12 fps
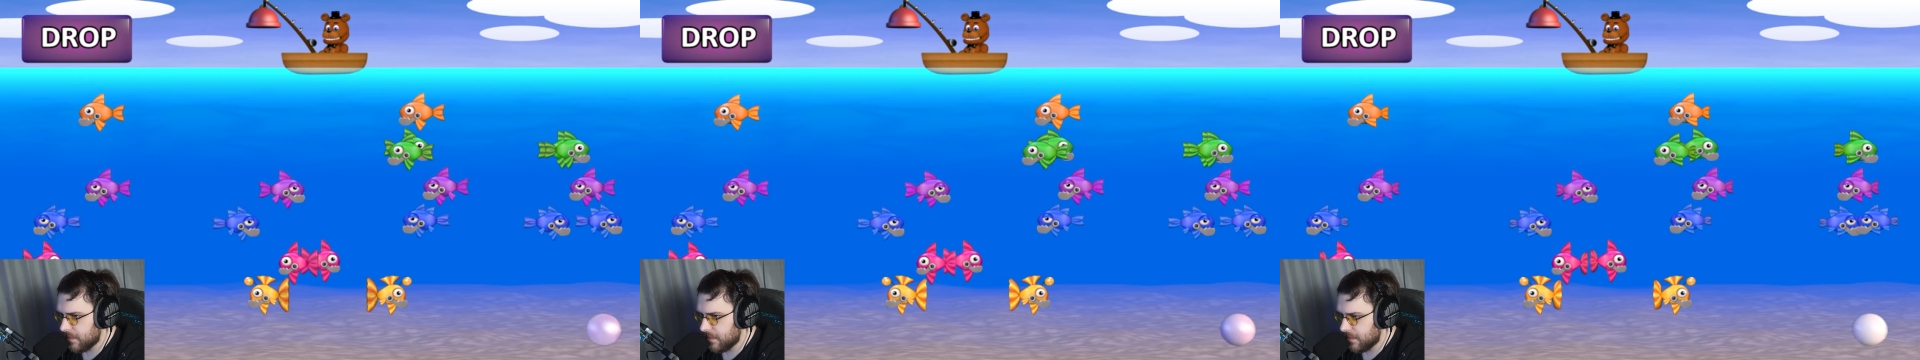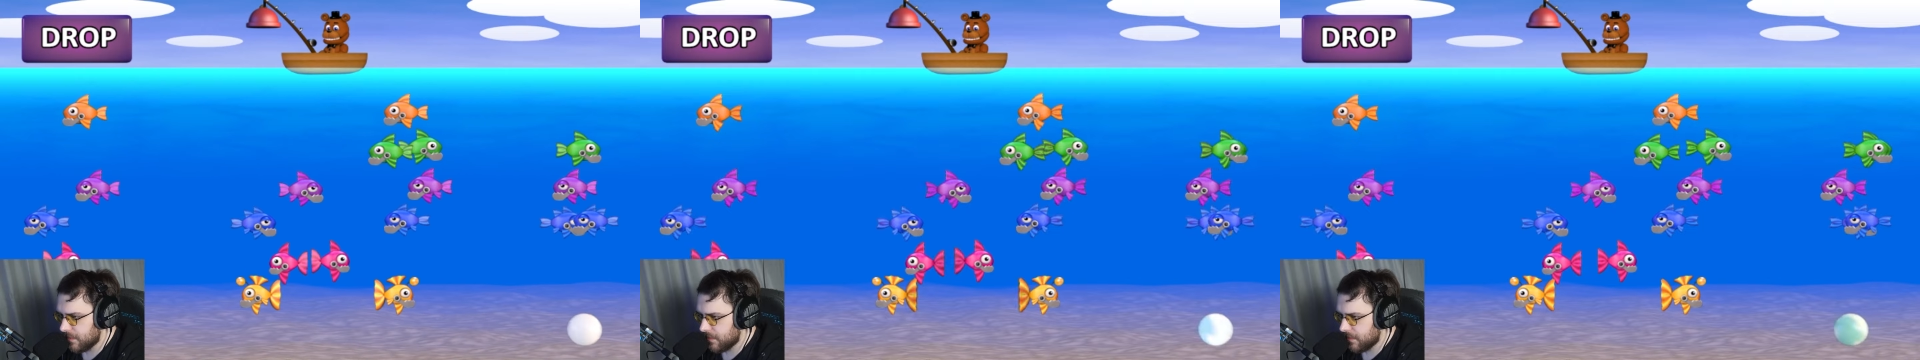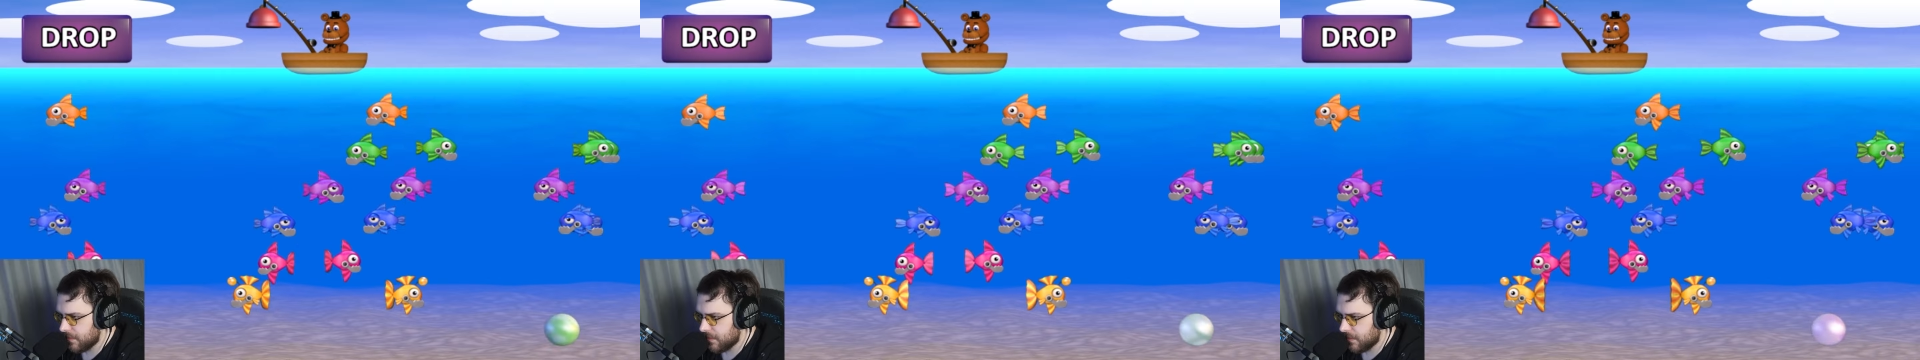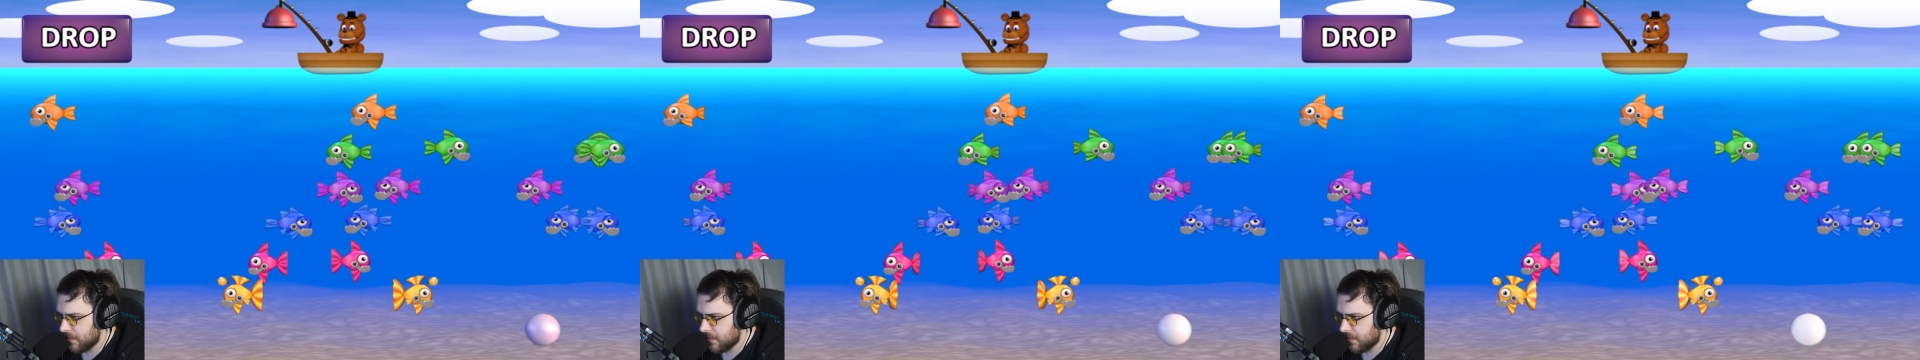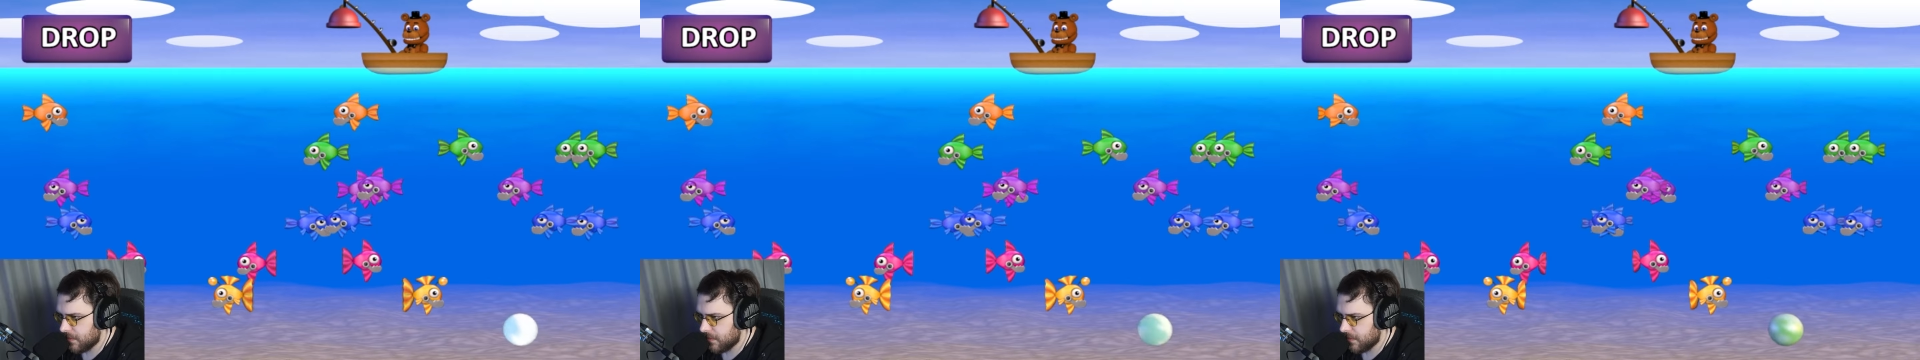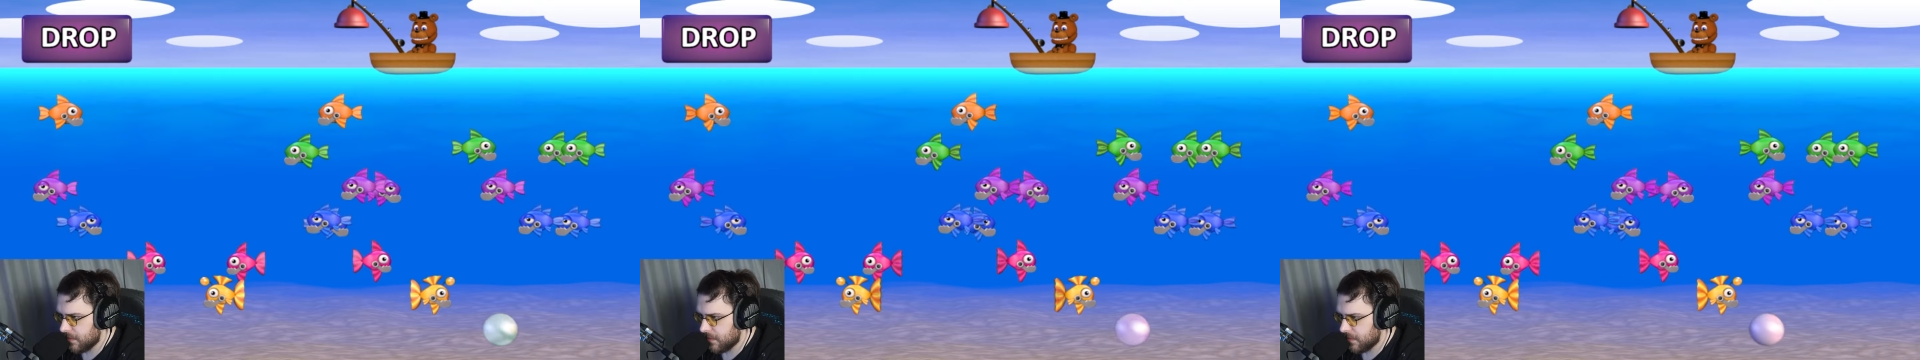
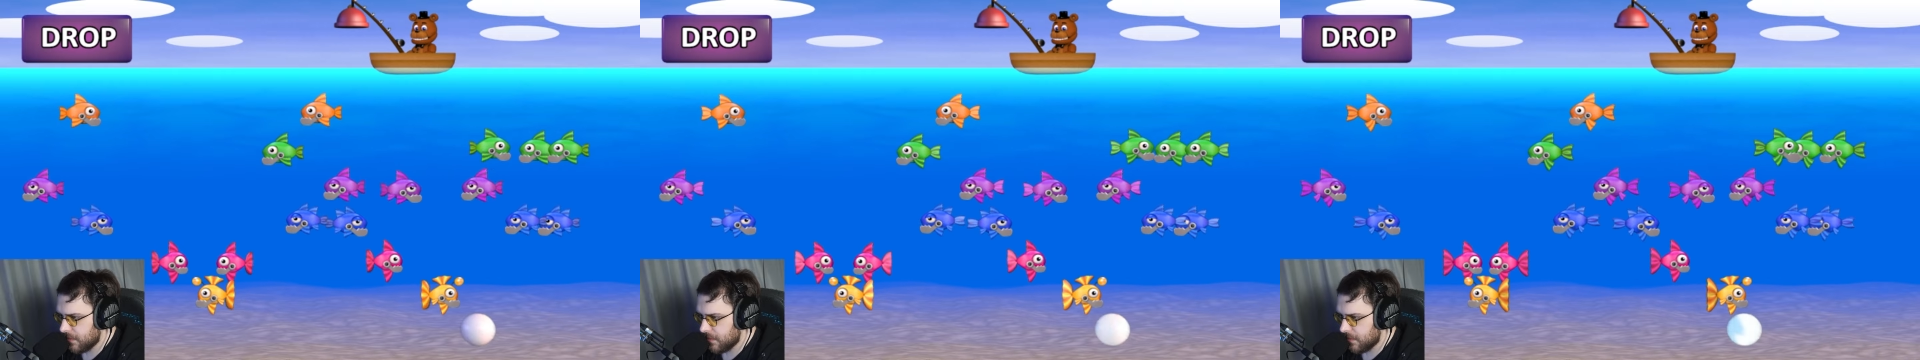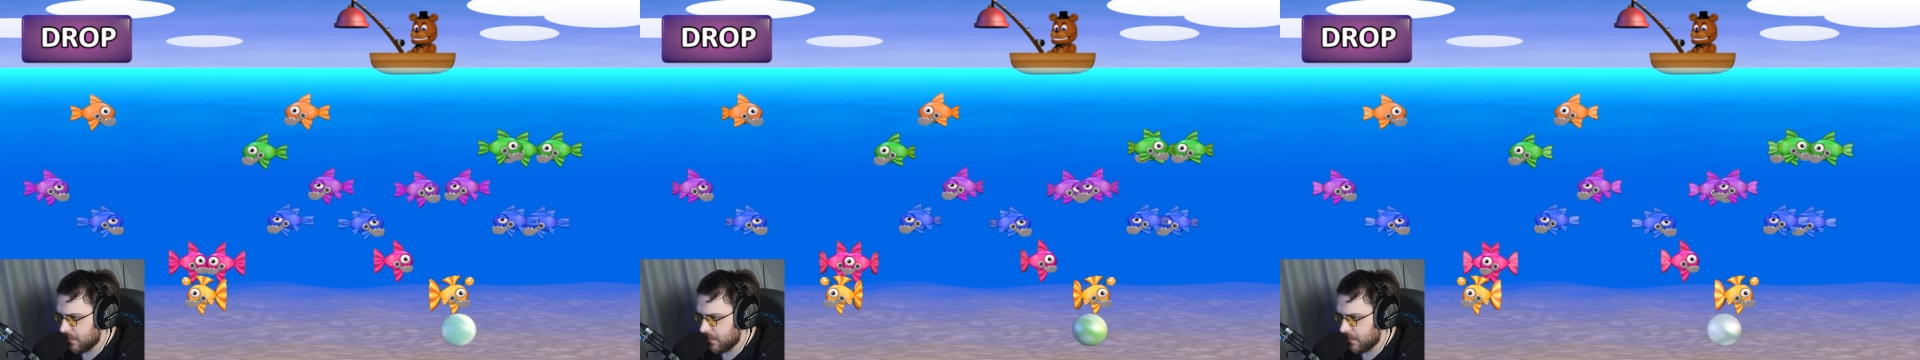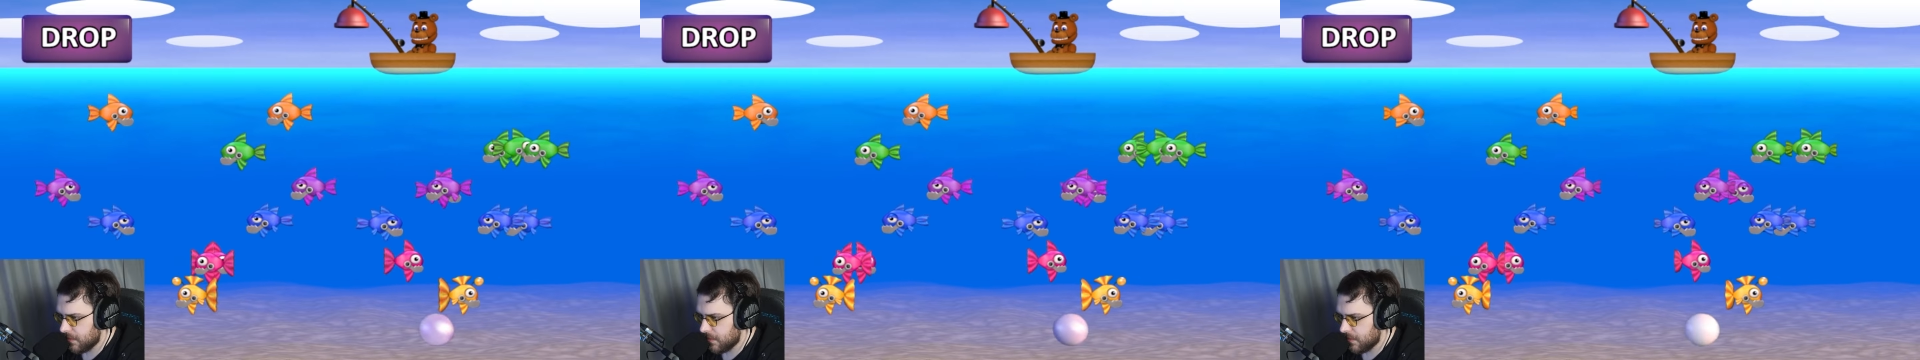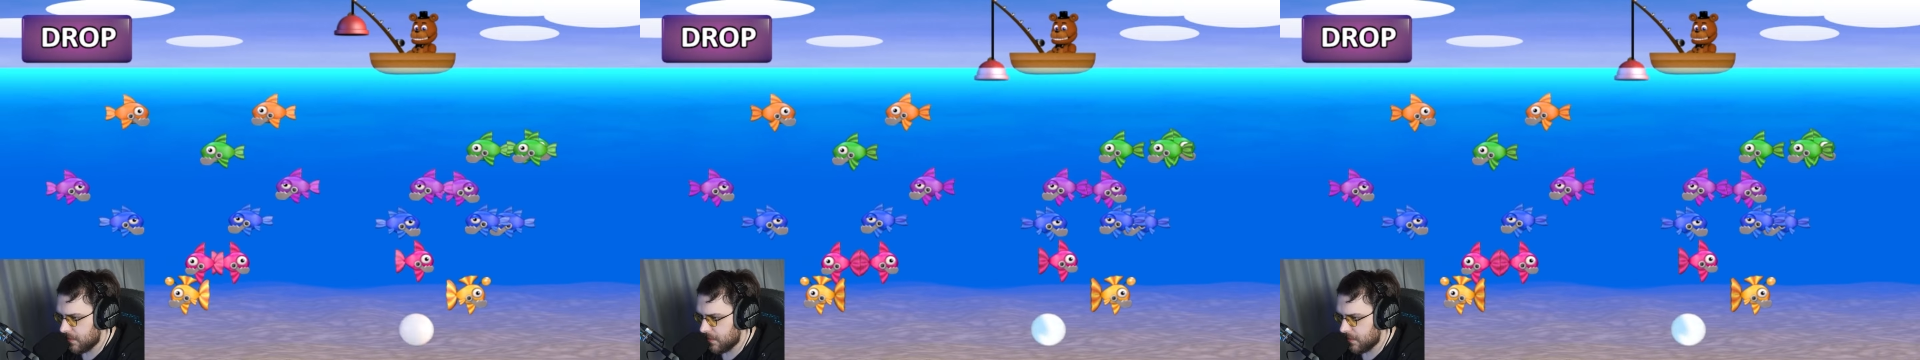(silence)